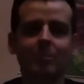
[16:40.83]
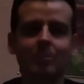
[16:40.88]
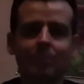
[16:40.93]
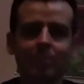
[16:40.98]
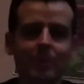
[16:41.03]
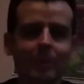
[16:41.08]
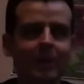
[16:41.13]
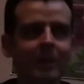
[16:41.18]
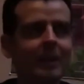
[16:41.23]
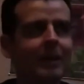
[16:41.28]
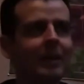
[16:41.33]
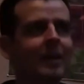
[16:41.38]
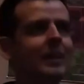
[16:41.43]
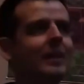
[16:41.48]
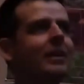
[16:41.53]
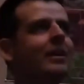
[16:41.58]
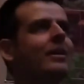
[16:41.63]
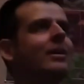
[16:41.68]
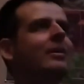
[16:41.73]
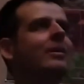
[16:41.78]
But if
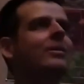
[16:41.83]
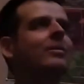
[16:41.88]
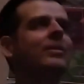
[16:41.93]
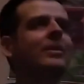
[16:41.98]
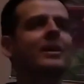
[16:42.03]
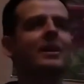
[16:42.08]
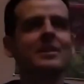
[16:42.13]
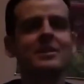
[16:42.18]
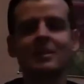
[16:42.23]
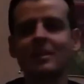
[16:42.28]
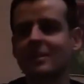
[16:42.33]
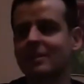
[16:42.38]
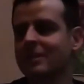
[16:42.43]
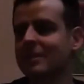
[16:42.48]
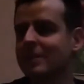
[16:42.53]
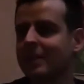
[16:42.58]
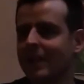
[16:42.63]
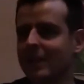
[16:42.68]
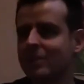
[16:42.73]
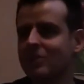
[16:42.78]
they're gonna stick to the
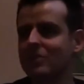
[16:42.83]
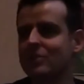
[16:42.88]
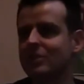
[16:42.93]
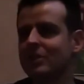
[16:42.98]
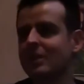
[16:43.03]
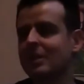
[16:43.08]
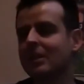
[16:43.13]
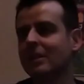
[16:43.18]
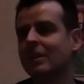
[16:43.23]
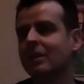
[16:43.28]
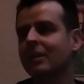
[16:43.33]
next gen,